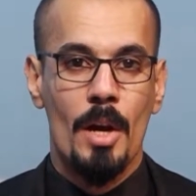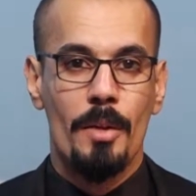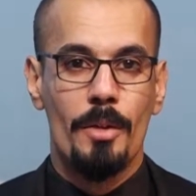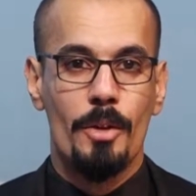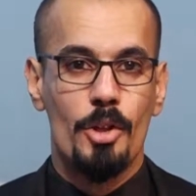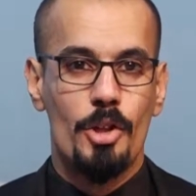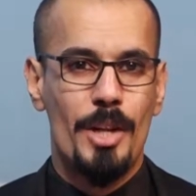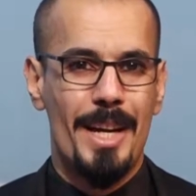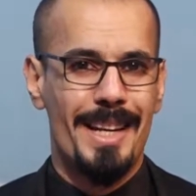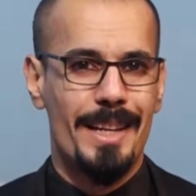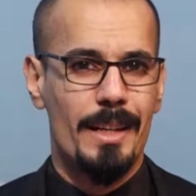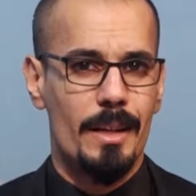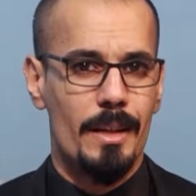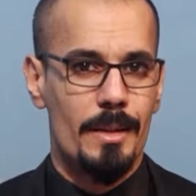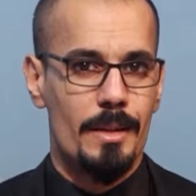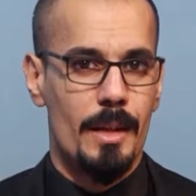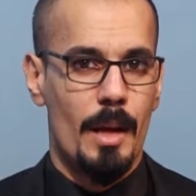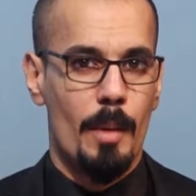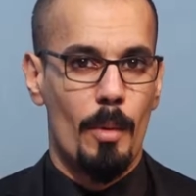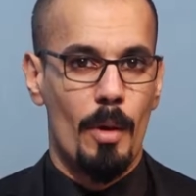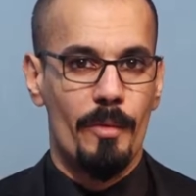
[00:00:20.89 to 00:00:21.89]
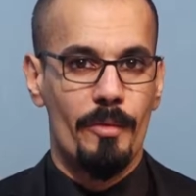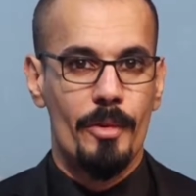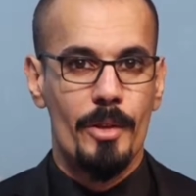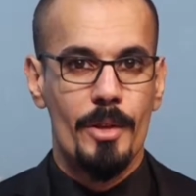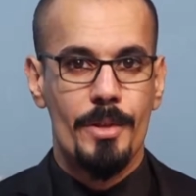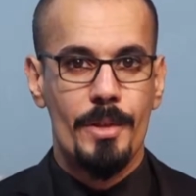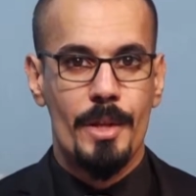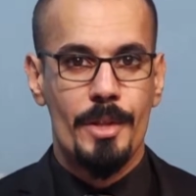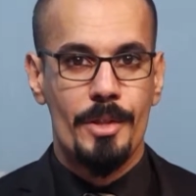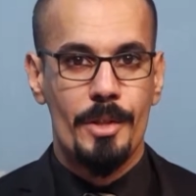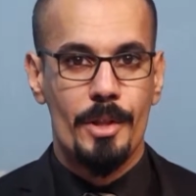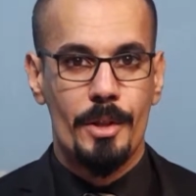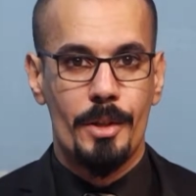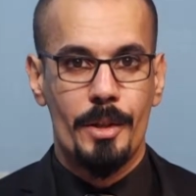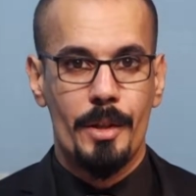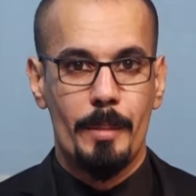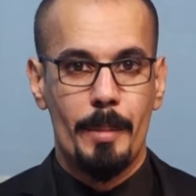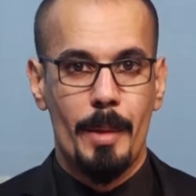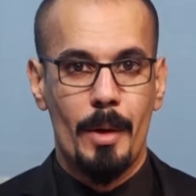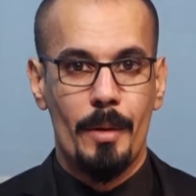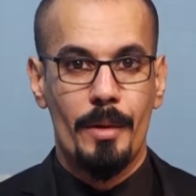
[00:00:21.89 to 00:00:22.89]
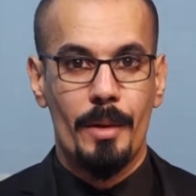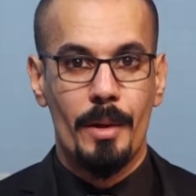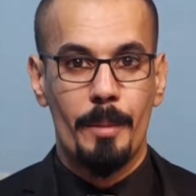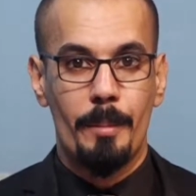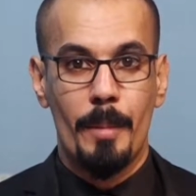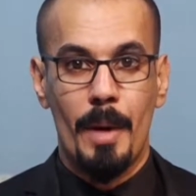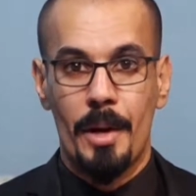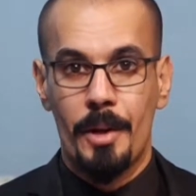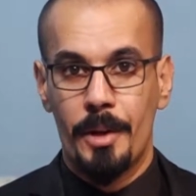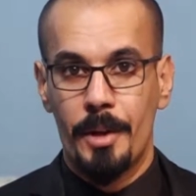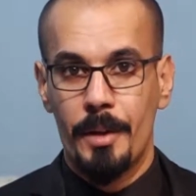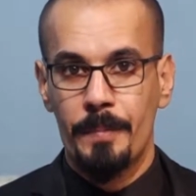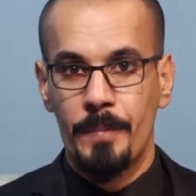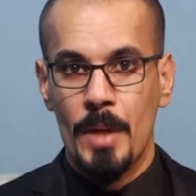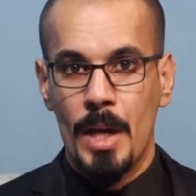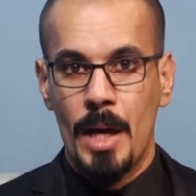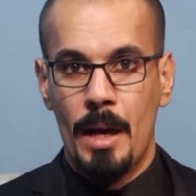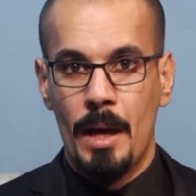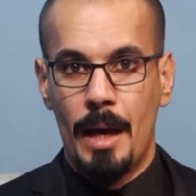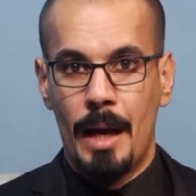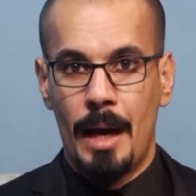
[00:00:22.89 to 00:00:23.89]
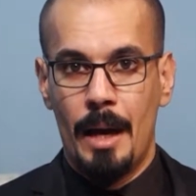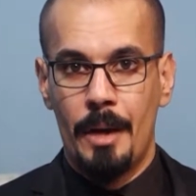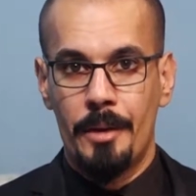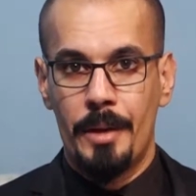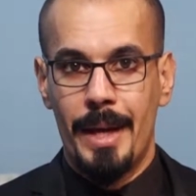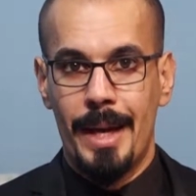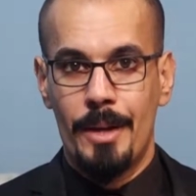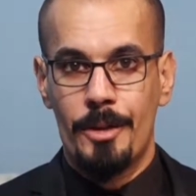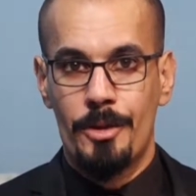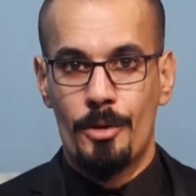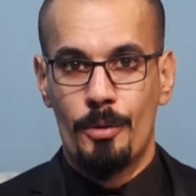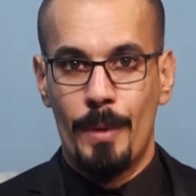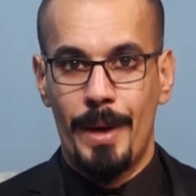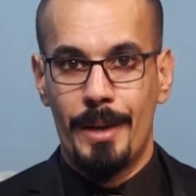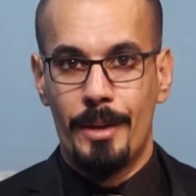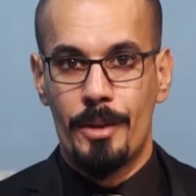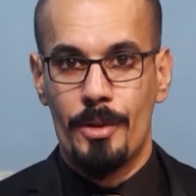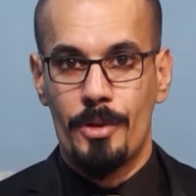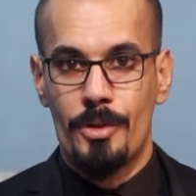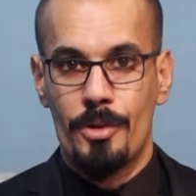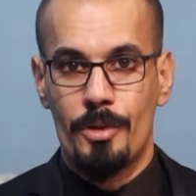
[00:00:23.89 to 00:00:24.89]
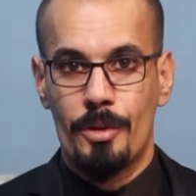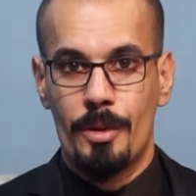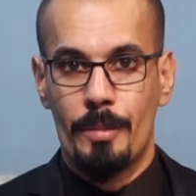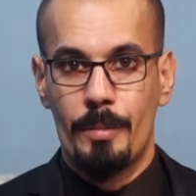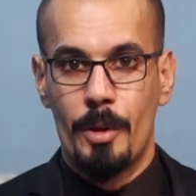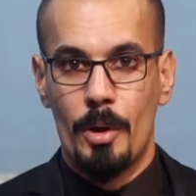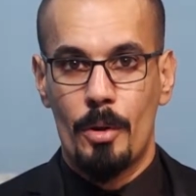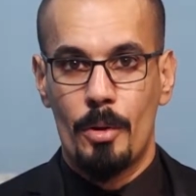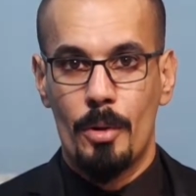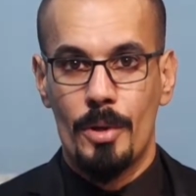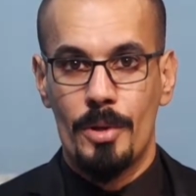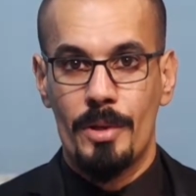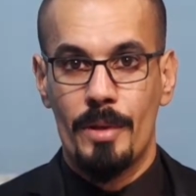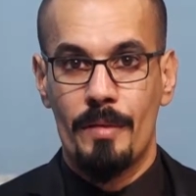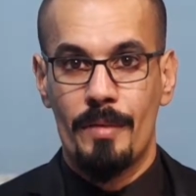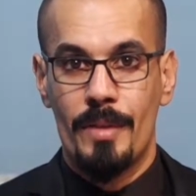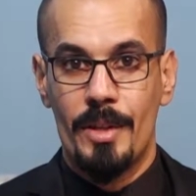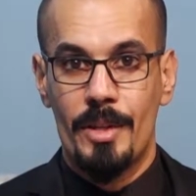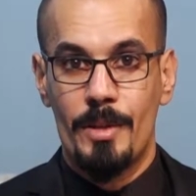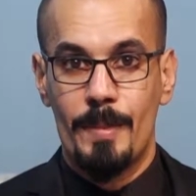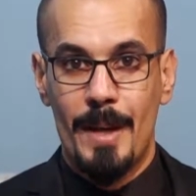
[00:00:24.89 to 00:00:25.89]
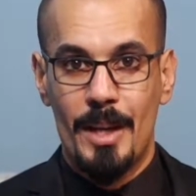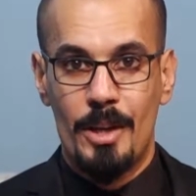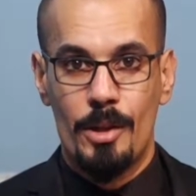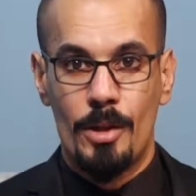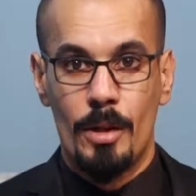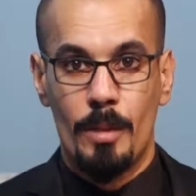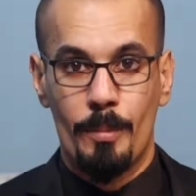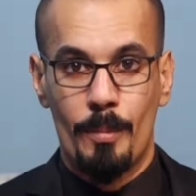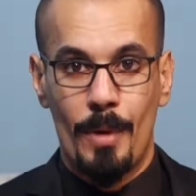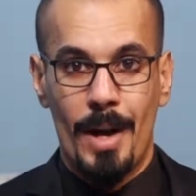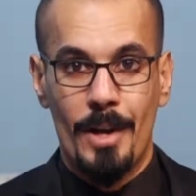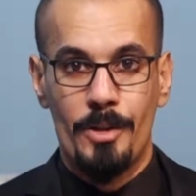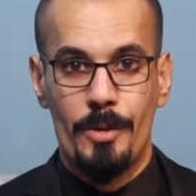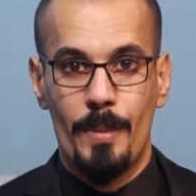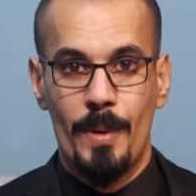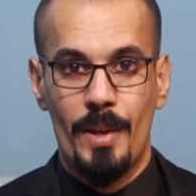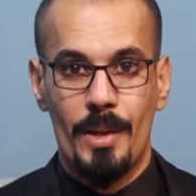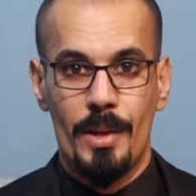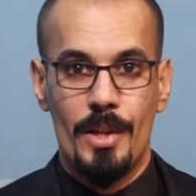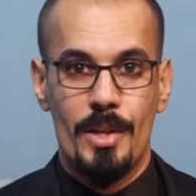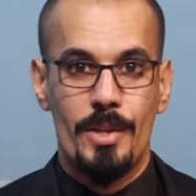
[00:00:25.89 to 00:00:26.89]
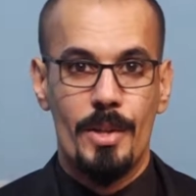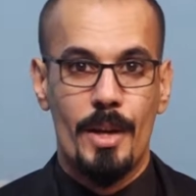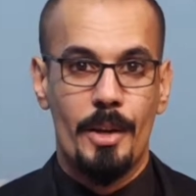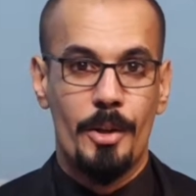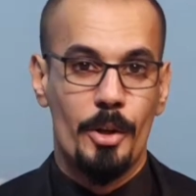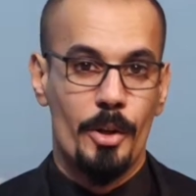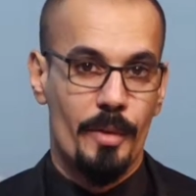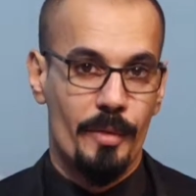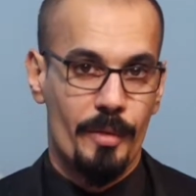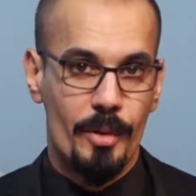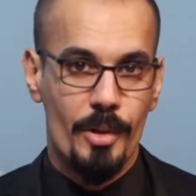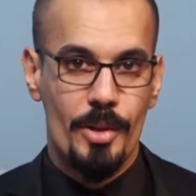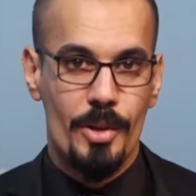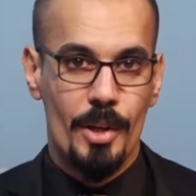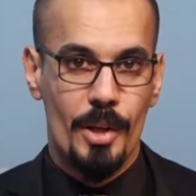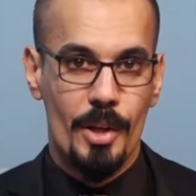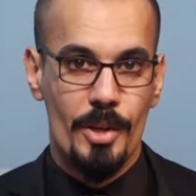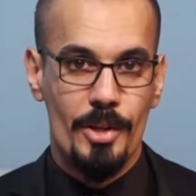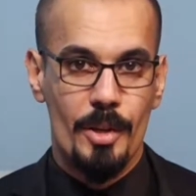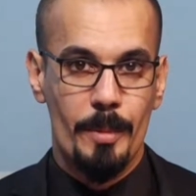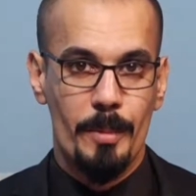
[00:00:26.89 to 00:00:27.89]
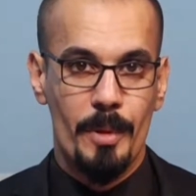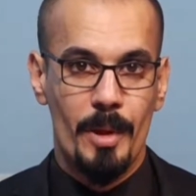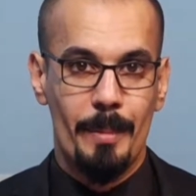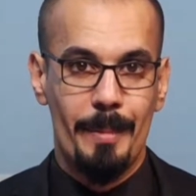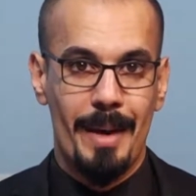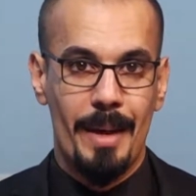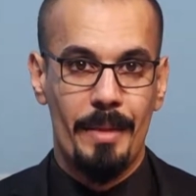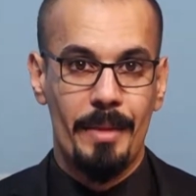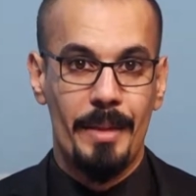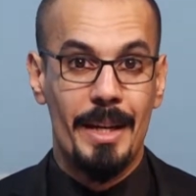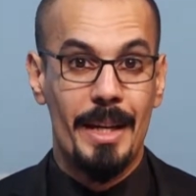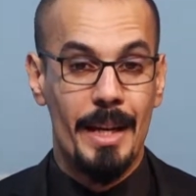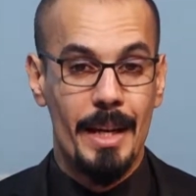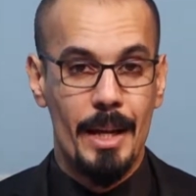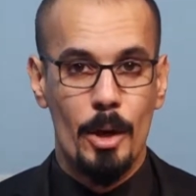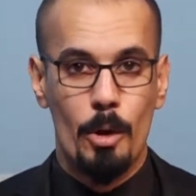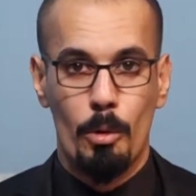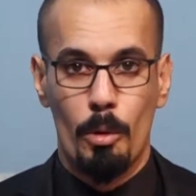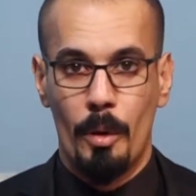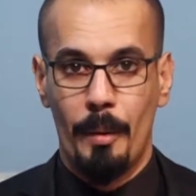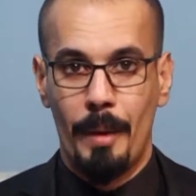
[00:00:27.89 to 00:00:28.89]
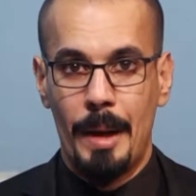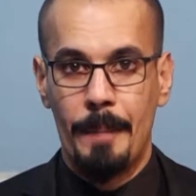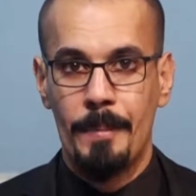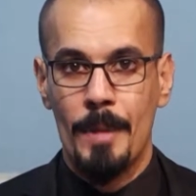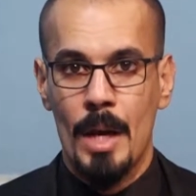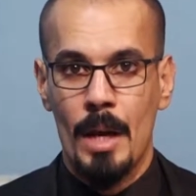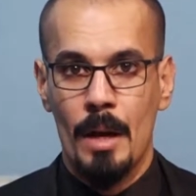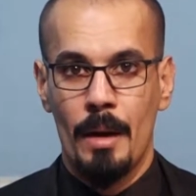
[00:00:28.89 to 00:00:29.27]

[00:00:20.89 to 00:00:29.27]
The Sheikhul Islam office has learned about the matter and has great concern because if the special branch police and universities implement the inquiry,